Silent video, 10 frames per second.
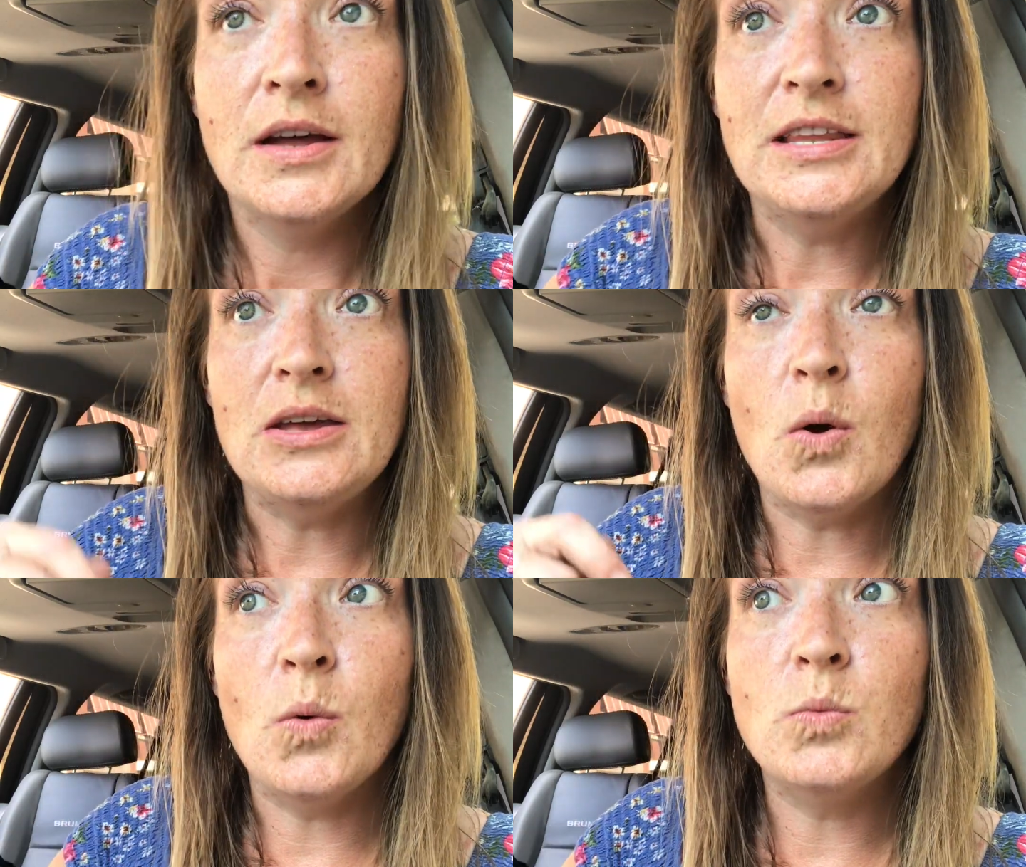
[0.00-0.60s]
the
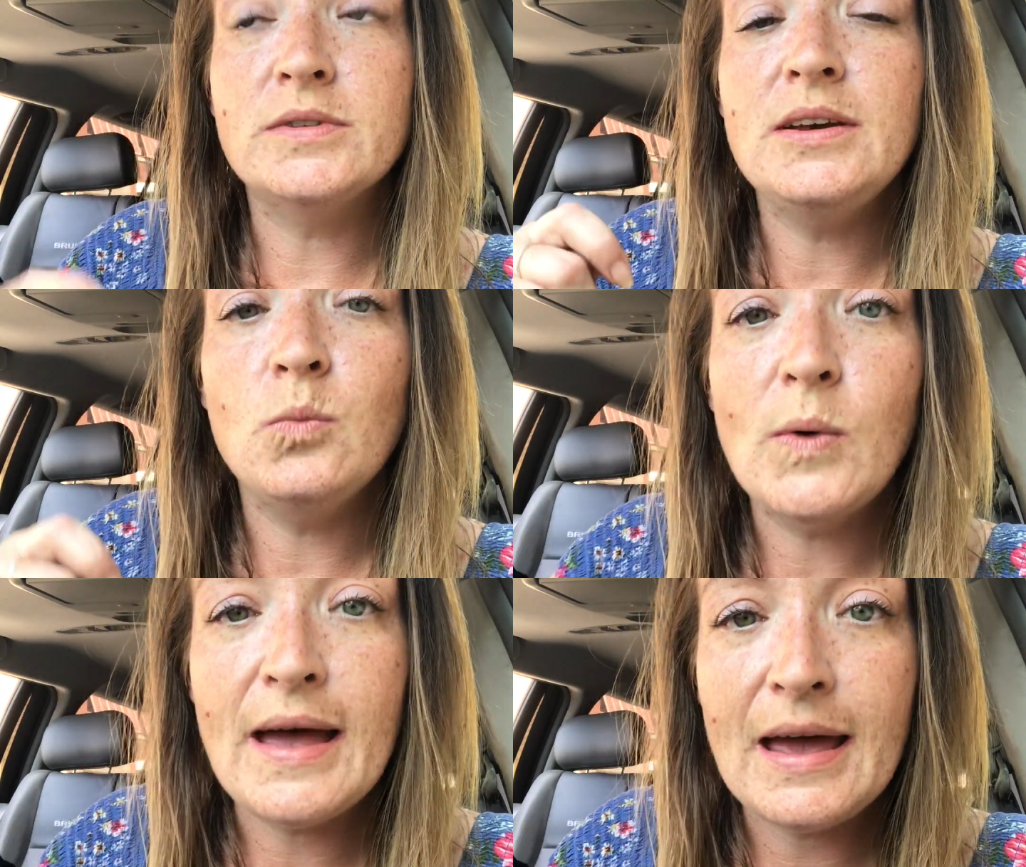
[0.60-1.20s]
only
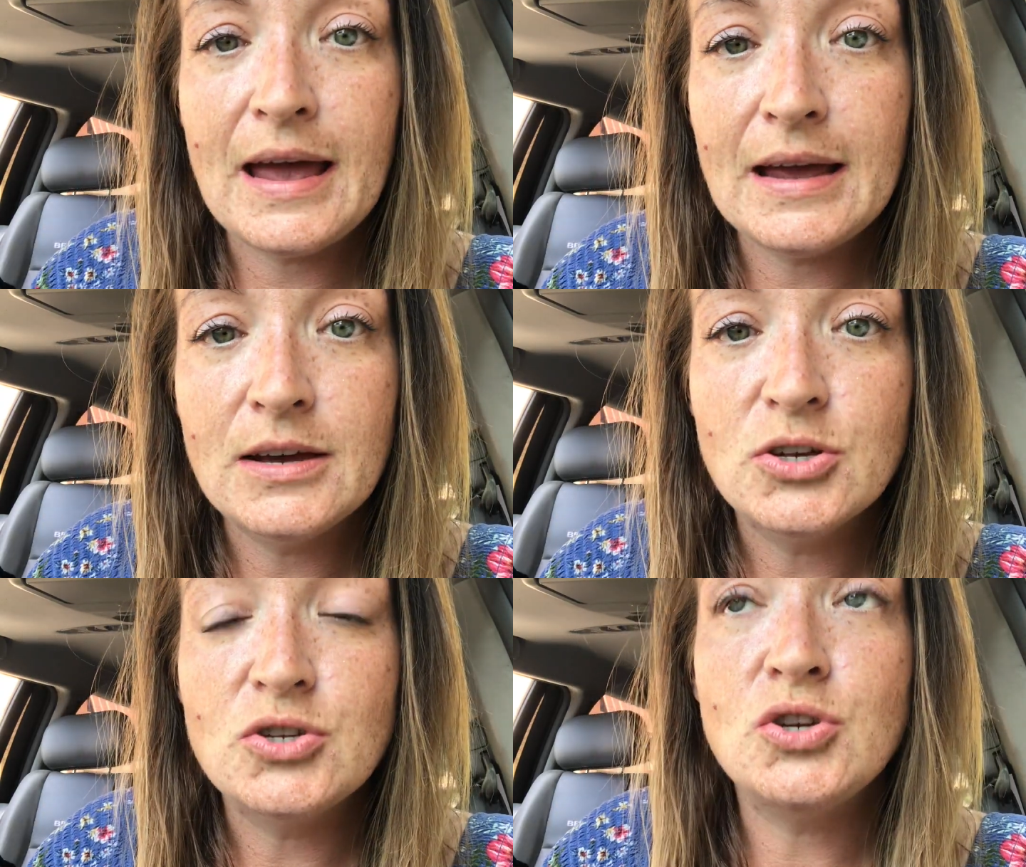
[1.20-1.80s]
way
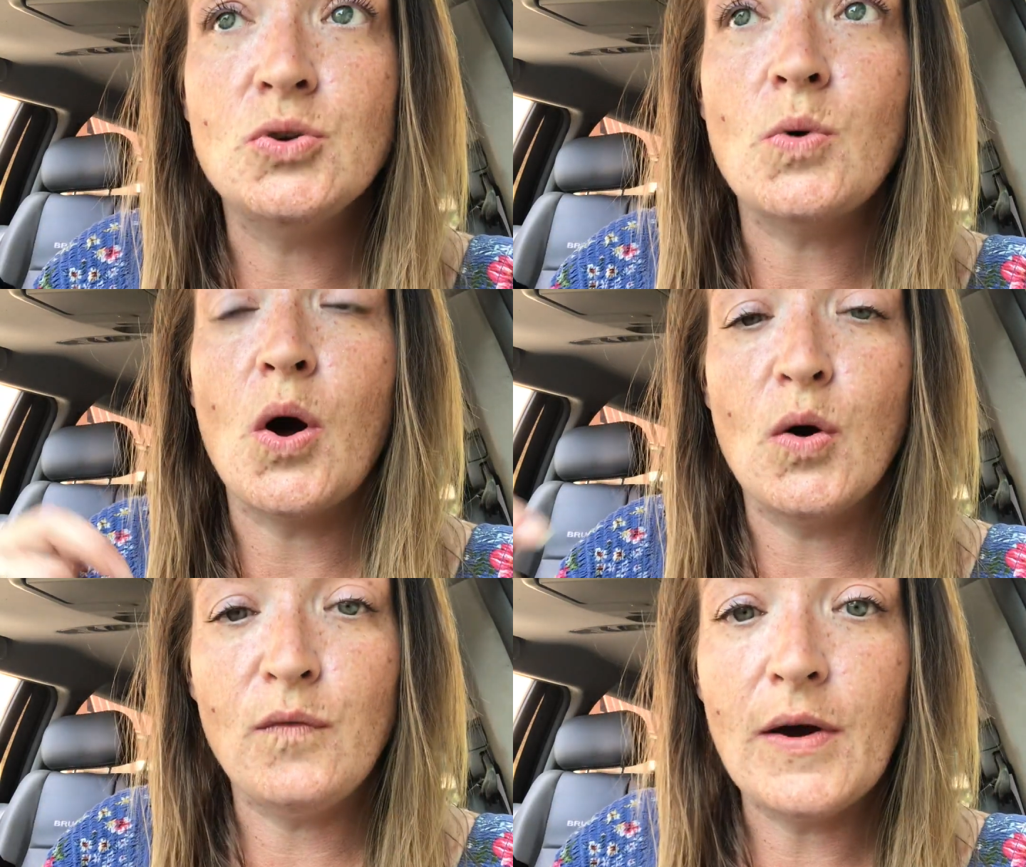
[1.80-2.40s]
to
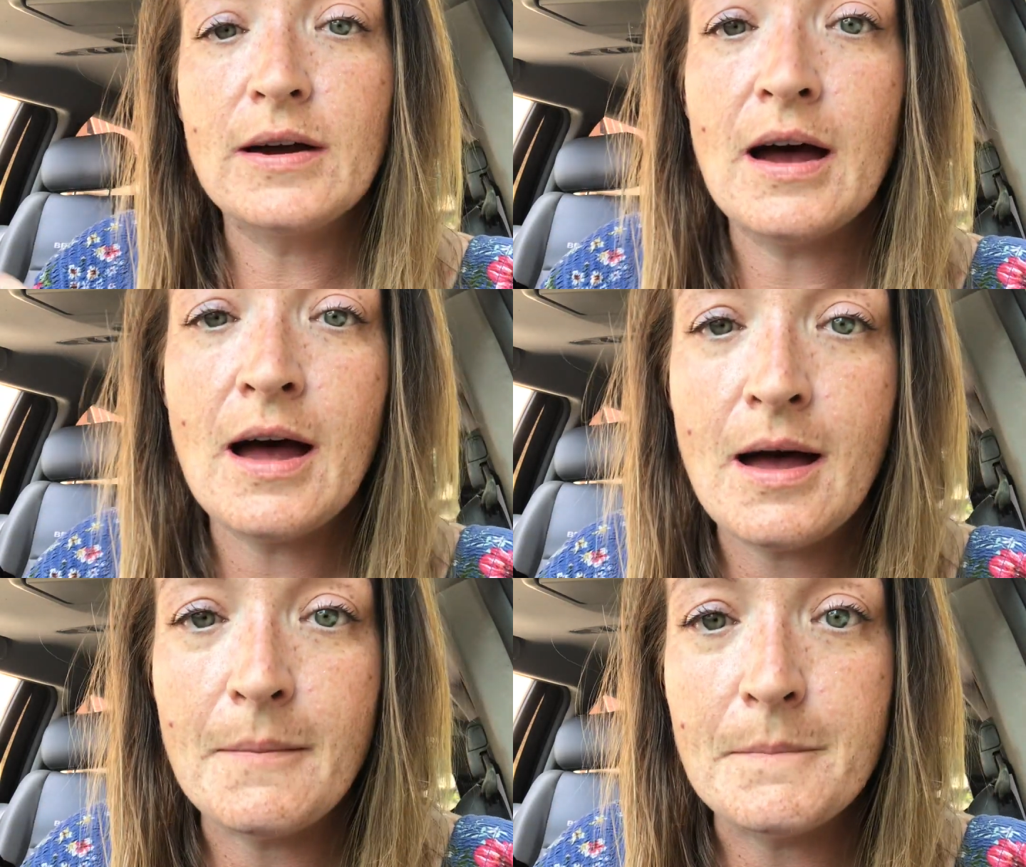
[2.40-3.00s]

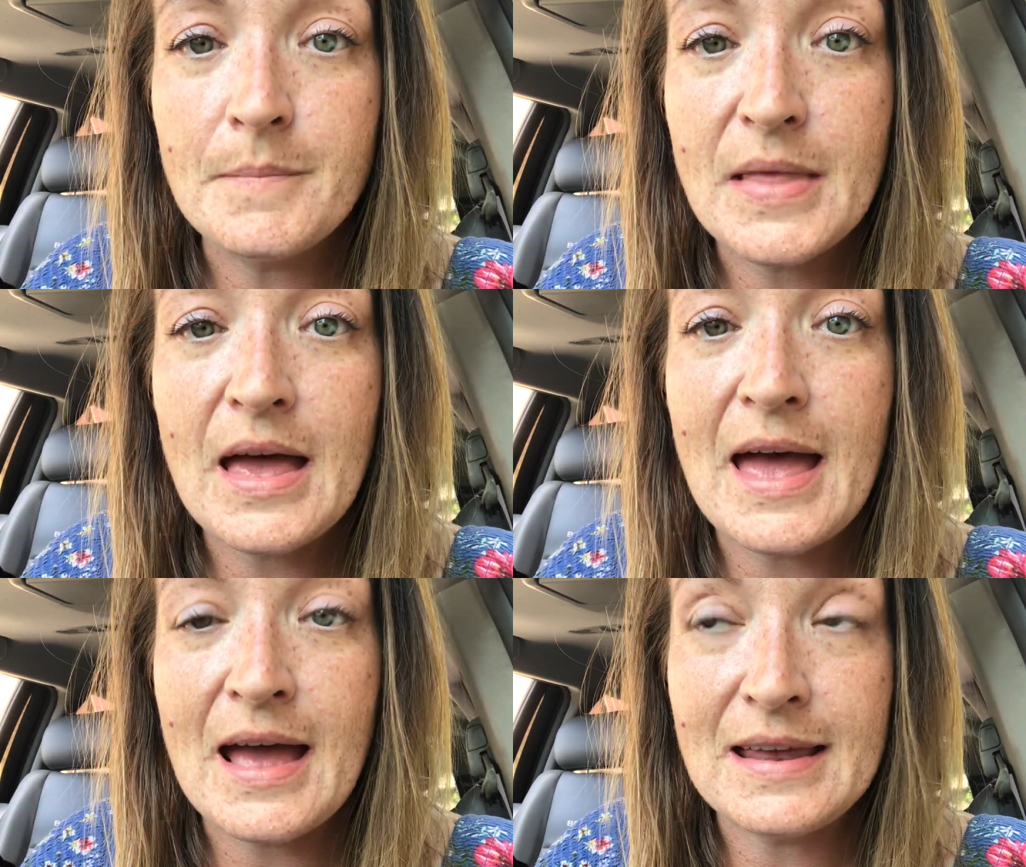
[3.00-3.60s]
overcome
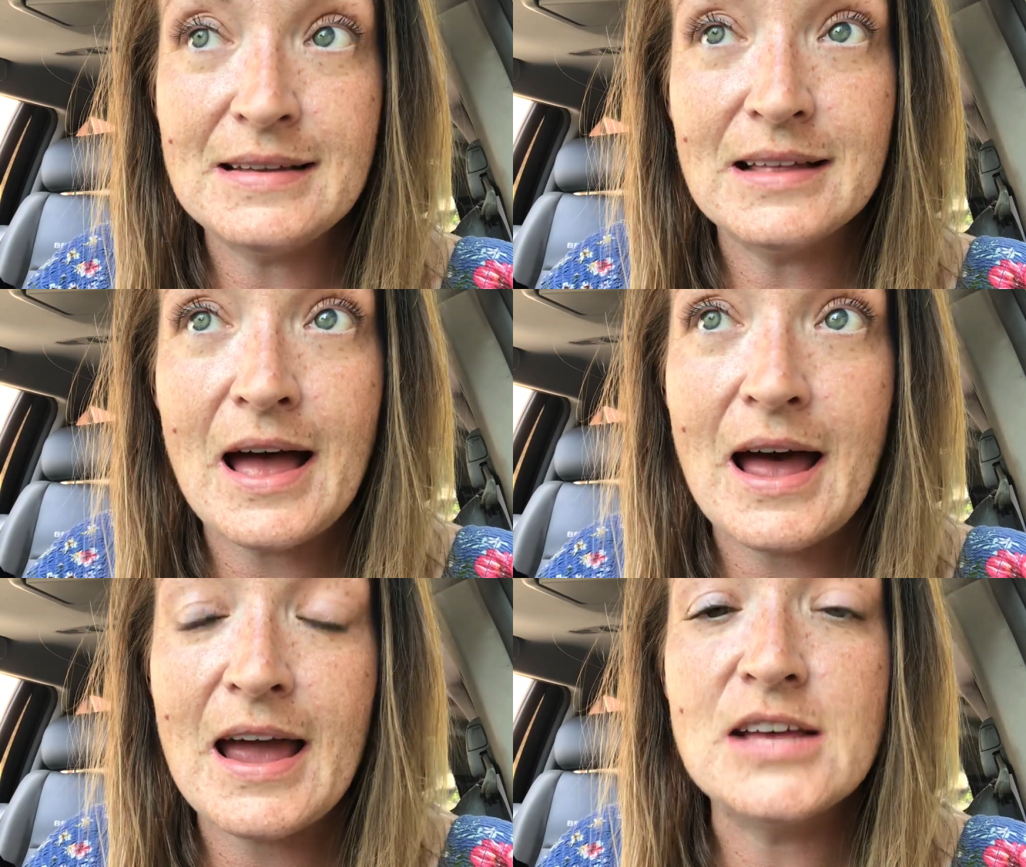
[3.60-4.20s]
any
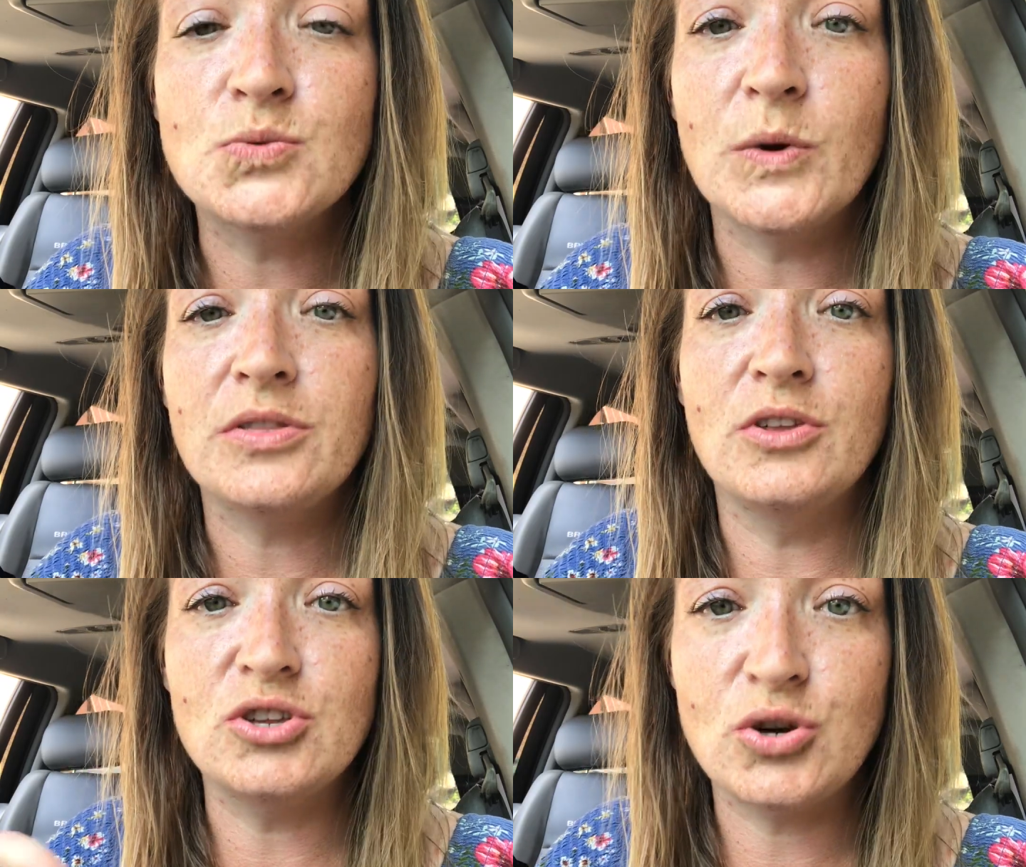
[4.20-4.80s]
lie is with
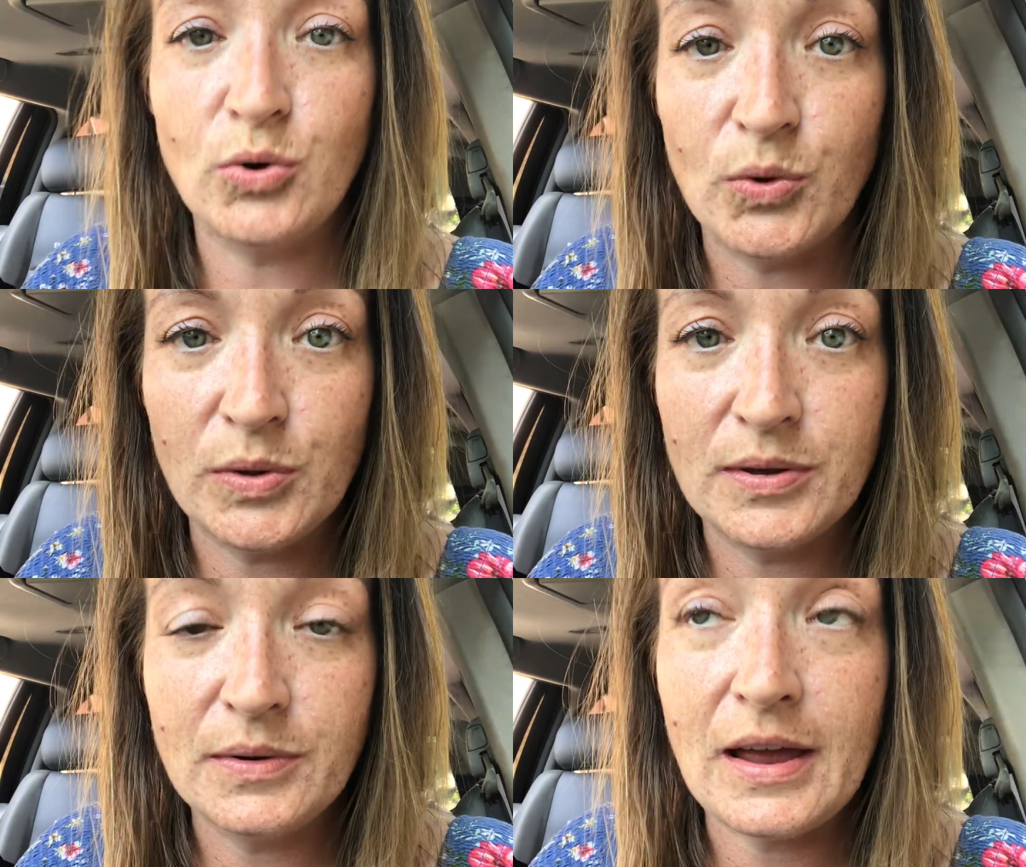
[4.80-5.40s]
the
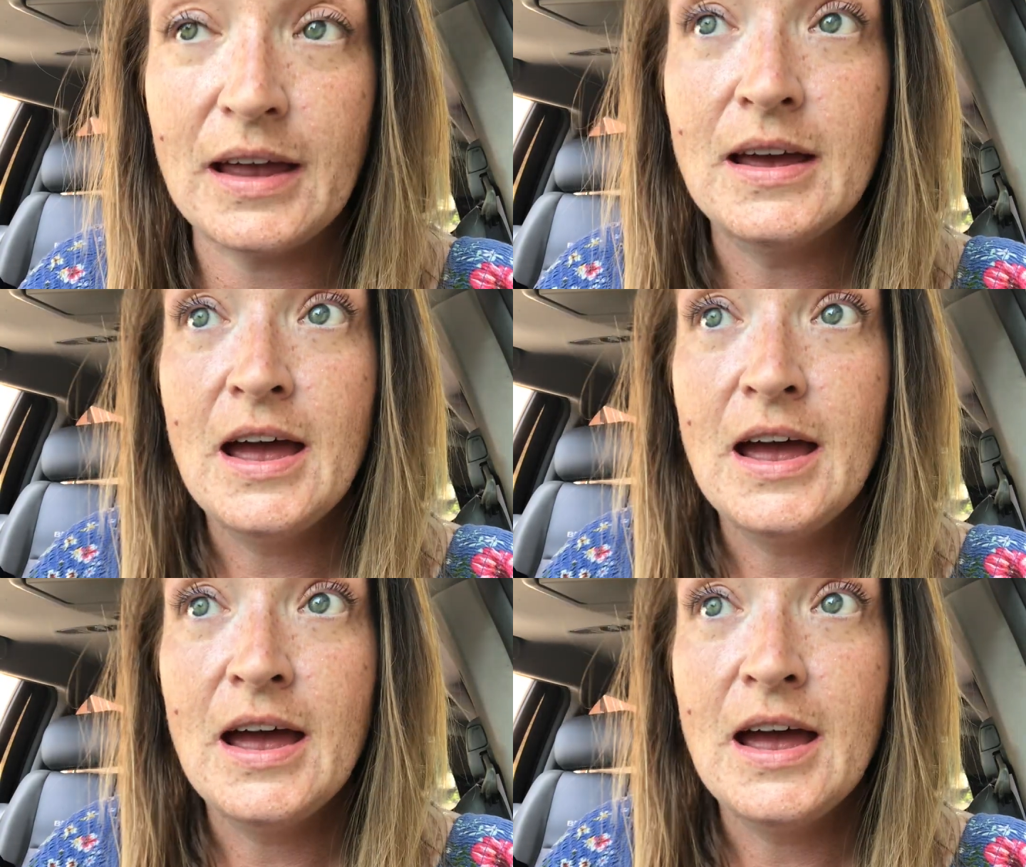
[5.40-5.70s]
truth okay